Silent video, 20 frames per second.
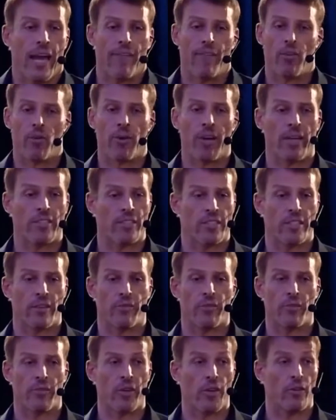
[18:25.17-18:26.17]
everyone has a
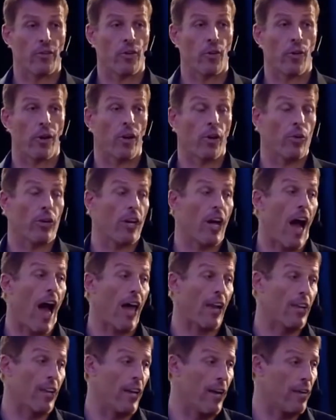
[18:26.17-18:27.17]
different view. If you want to know what
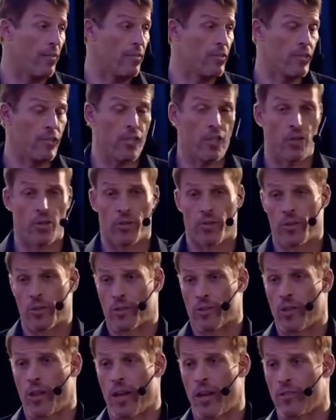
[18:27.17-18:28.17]
God loves, the
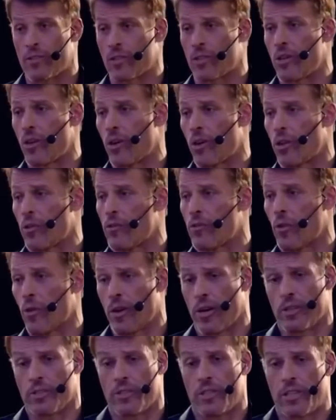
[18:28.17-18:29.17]
universe loves, go to the
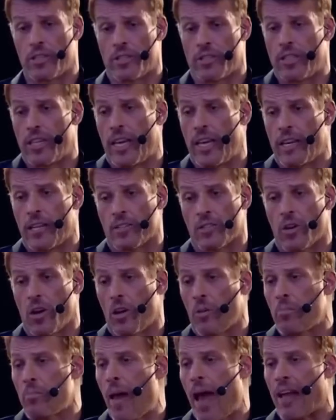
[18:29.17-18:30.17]
forest and see it. It's
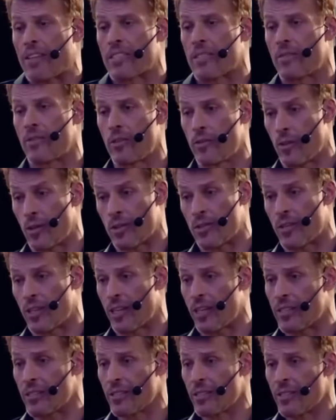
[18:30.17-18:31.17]
called massive
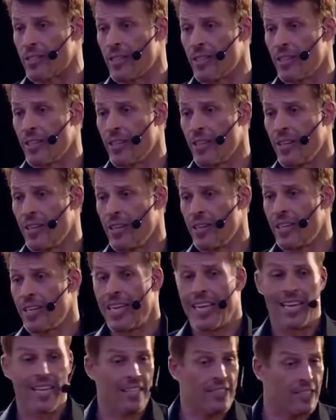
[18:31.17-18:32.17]
diversity.
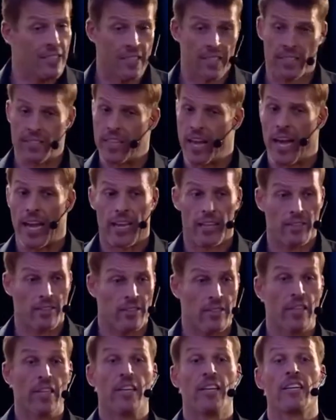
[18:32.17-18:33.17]
It isn't a
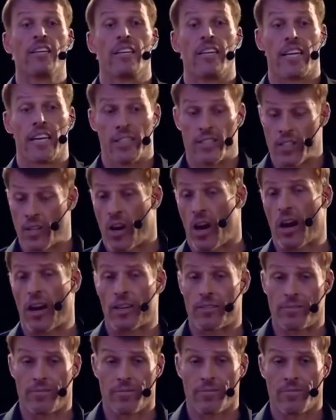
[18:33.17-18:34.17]
science, it's an
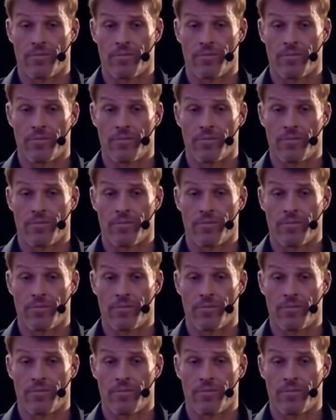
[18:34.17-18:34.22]
art.